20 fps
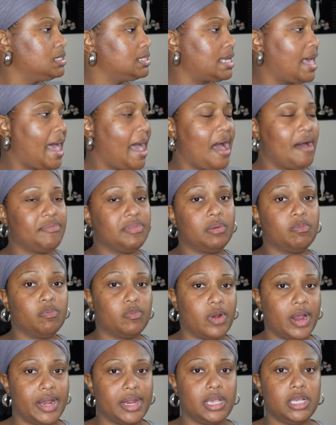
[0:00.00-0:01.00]
to have them
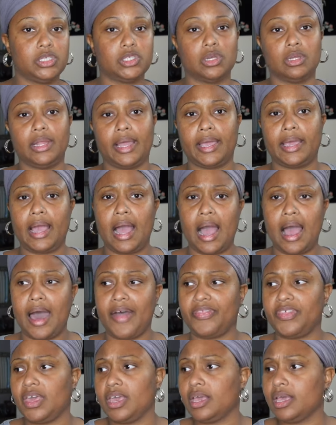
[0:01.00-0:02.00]
ready. So like I
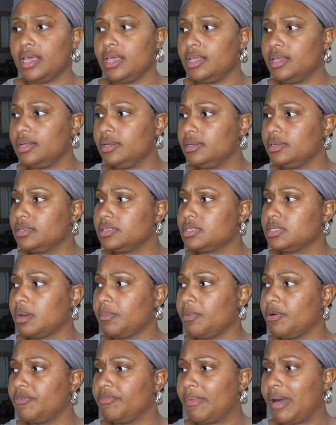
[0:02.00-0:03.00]
think in
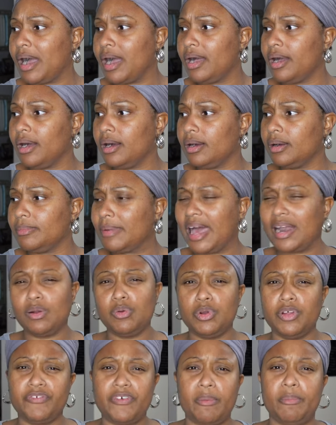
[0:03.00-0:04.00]
some of my, um, I
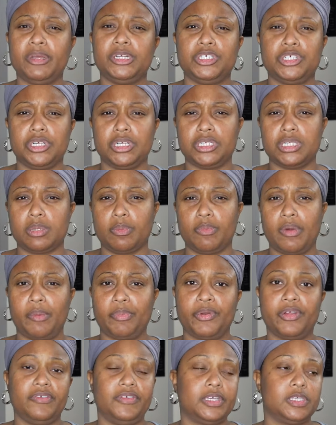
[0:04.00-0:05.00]
don't know if I mentioned in some of my
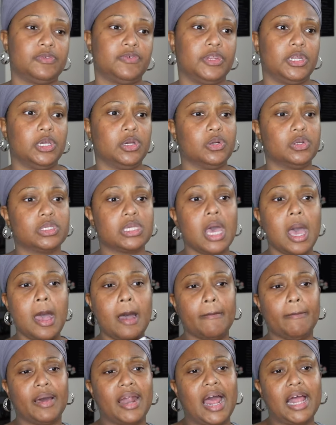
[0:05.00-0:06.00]
previous videos,
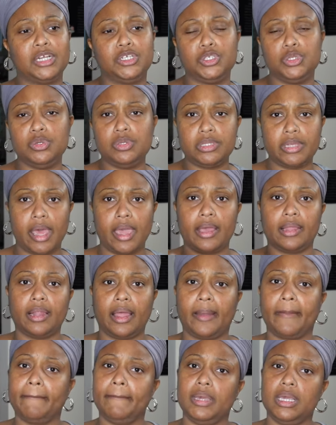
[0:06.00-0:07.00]
but I do take
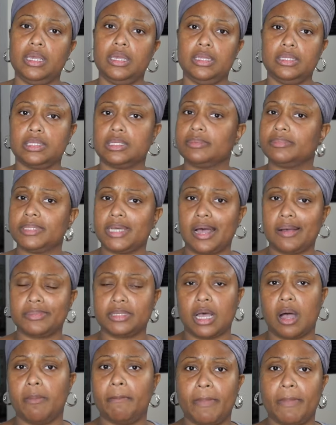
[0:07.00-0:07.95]
like beans. Sometimes I'll